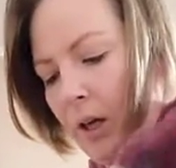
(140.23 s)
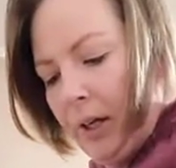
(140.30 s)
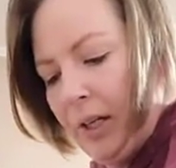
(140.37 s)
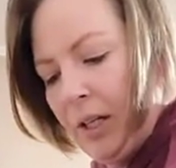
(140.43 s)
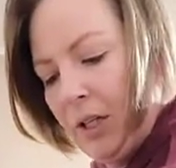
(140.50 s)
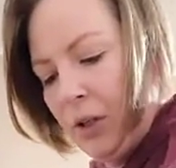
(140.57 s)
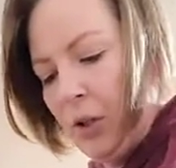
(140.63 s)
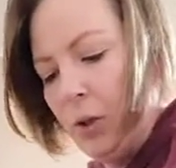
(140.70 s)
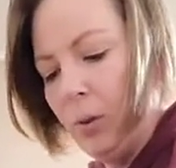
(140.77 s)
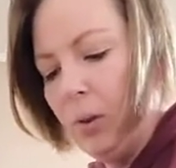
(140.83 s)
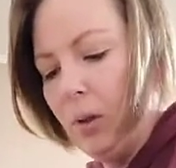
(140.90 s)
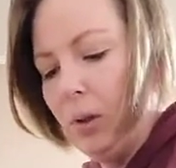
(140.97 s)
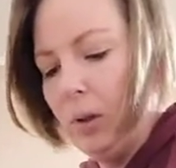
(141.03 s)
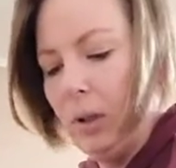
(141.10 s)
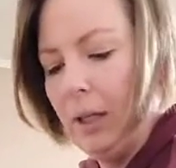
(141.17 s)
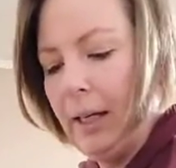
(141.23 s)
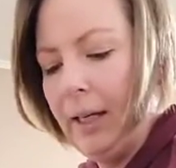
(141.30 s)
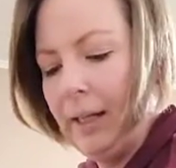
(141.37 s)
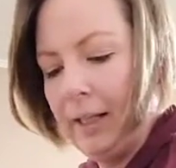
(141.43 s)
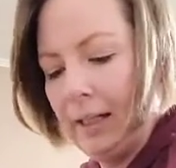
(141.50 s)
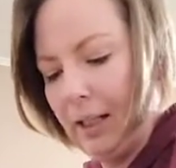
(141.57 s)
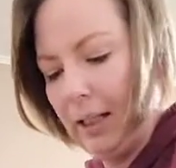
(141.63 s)
kitchen tool
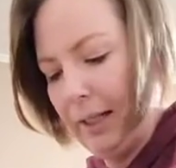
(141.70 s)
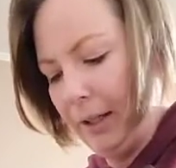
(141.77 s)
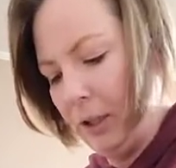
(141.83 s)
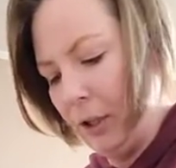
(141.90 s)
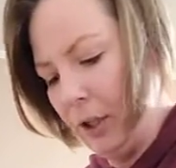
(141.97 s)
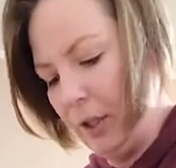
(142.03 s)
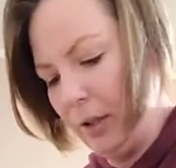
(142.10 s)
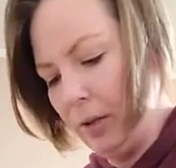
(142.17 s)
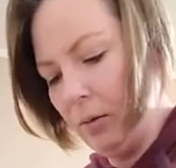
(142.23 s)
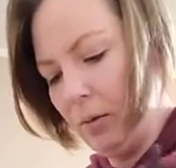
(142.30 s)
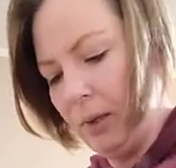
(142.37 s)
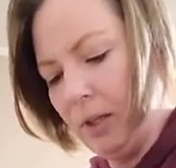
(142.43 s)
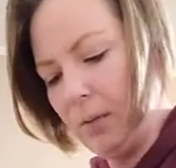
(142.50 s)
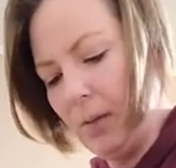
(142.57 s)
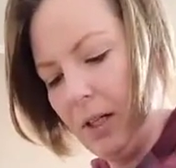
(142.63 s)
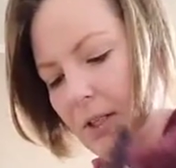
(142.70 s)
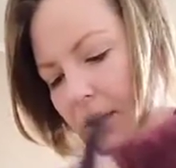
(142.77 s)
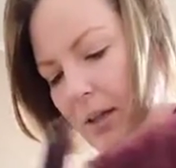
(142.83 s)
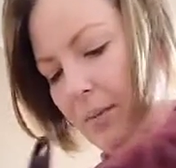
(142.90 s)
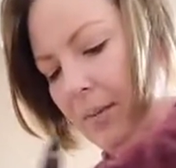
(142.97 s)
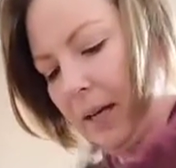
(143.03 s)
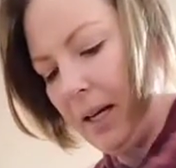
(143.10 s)
collection, which makes
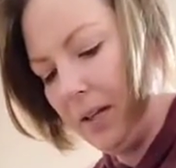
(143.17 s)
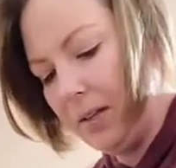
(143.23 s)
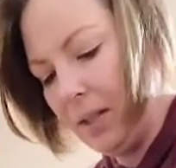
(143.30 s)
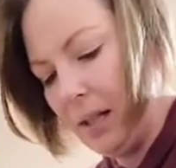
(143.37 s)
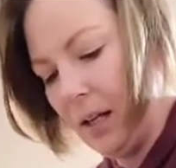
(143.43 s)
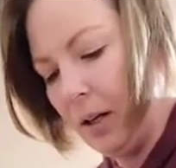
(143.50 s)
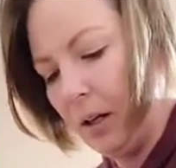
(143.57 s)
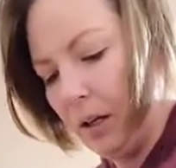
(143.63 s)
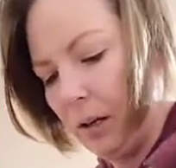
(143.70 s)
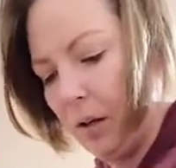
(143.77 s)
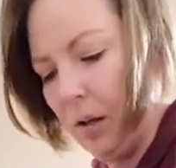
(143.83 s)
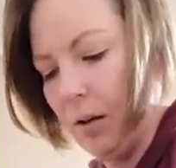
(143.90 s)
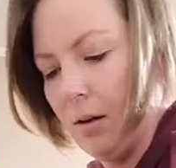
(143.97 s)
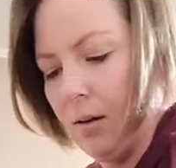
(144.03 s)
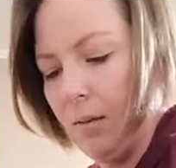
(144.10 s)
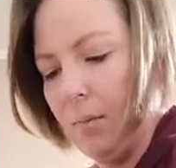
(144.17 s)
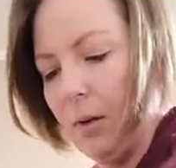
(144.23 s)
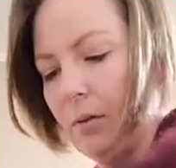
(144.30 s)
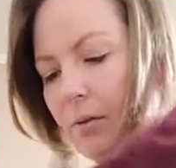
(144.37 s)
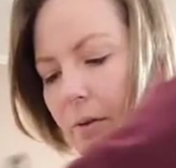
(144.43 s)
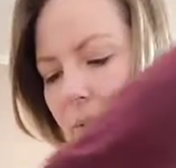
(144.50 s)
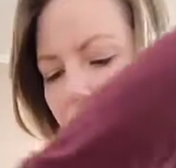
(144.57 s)
an amazing
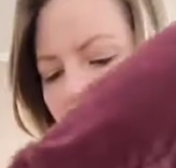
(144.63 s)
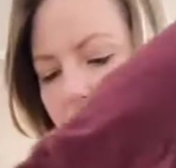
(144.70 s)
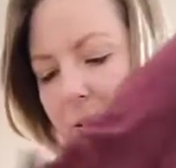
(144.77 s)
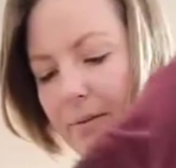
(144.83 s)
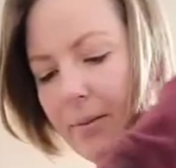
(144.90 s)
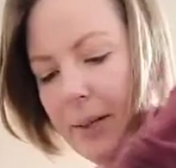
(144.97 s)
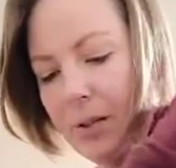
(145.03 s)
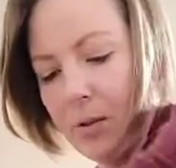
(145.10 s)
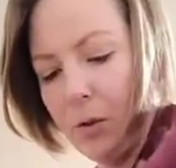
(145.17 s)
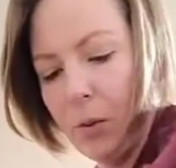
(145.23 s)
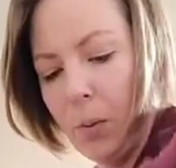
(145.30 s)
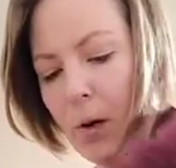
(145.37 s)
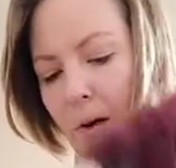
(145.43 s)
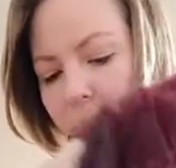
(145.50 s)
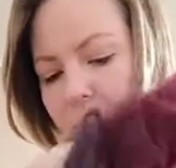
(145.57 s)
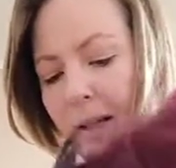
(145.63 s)
free or half price hose product.